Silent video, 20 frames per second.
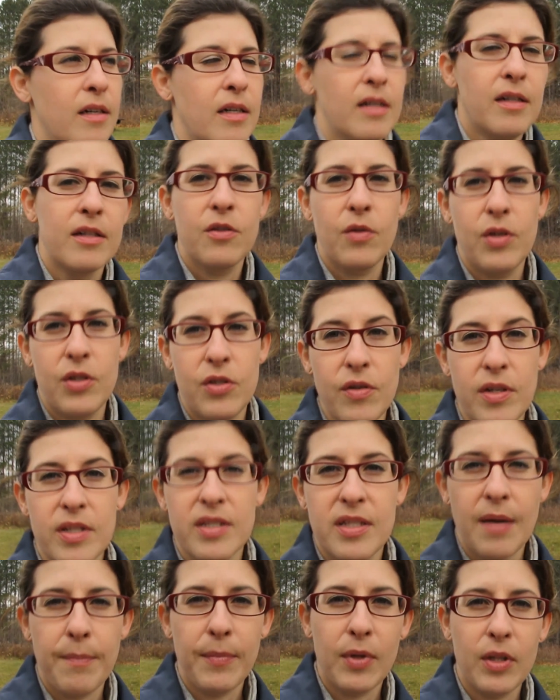So I sort of
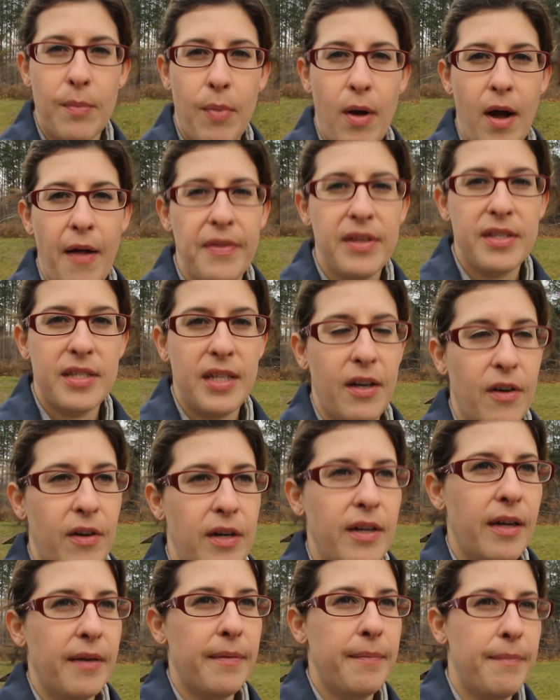stumbled upon this
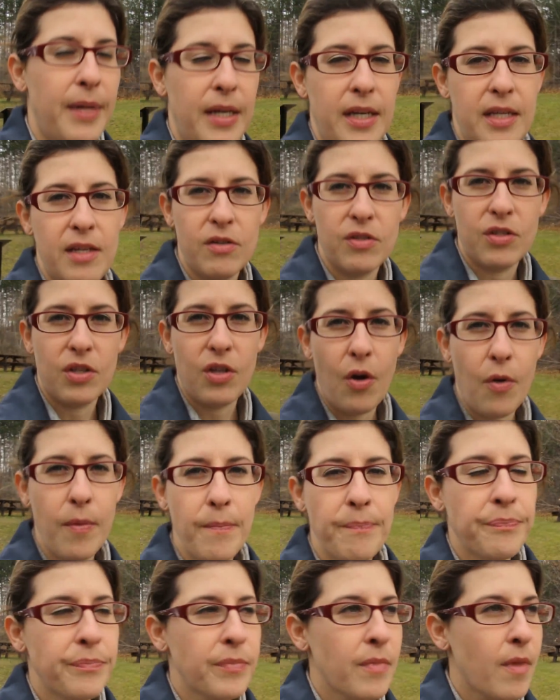area many years ago.
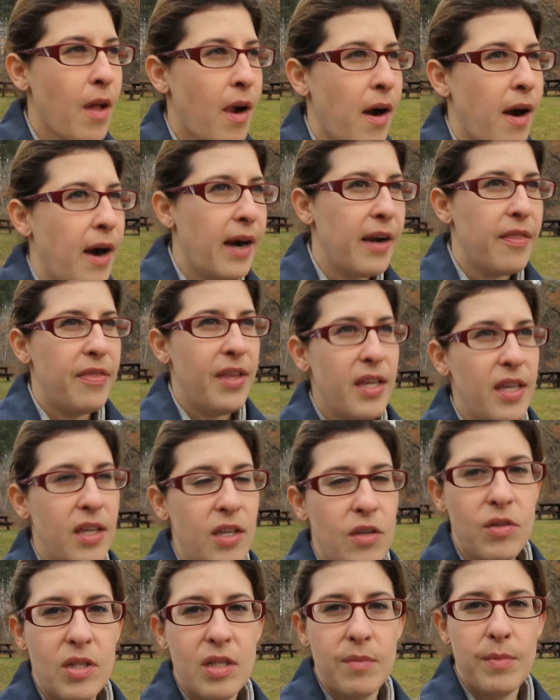I think it
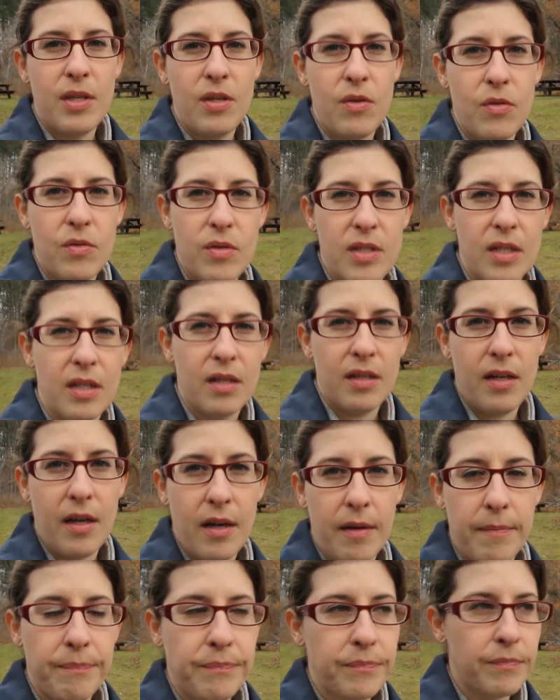used to be used in
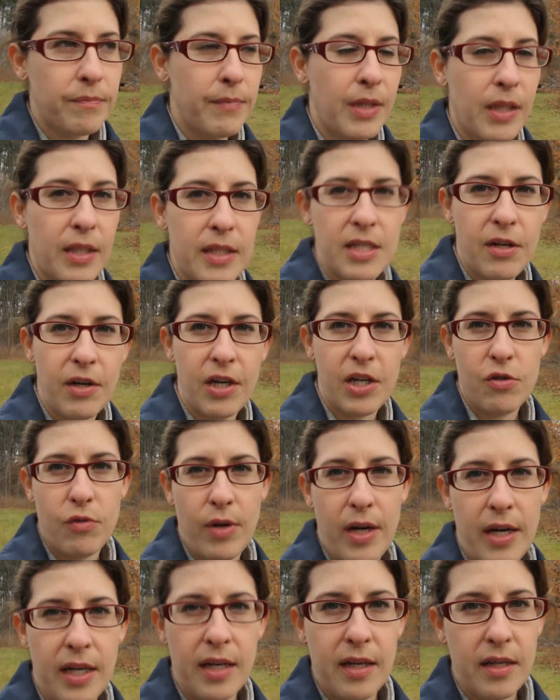um, military
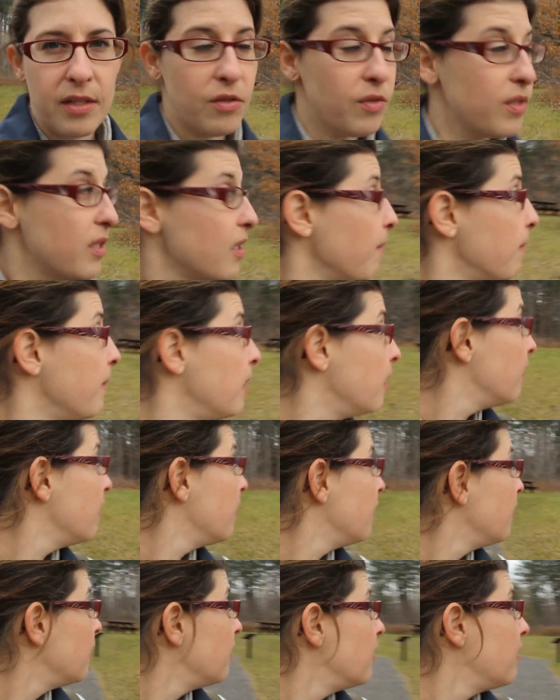training, because there's some
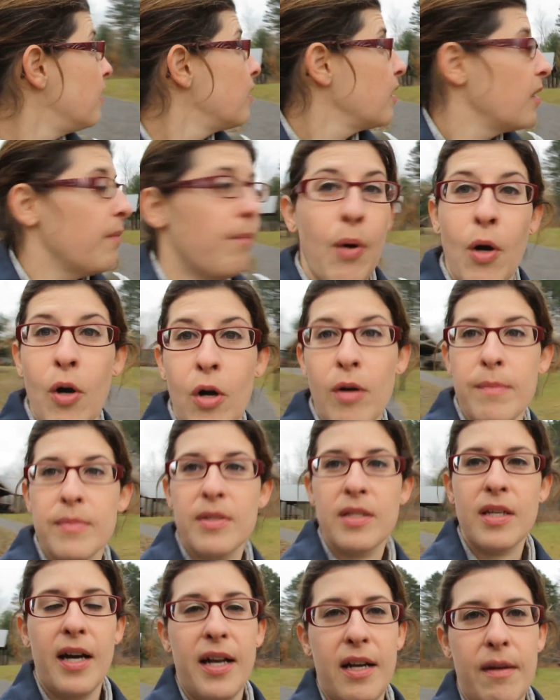
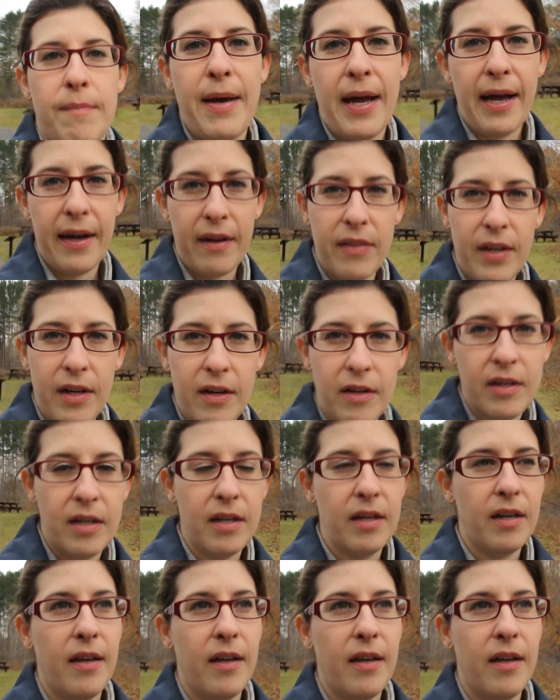berms kind of back there.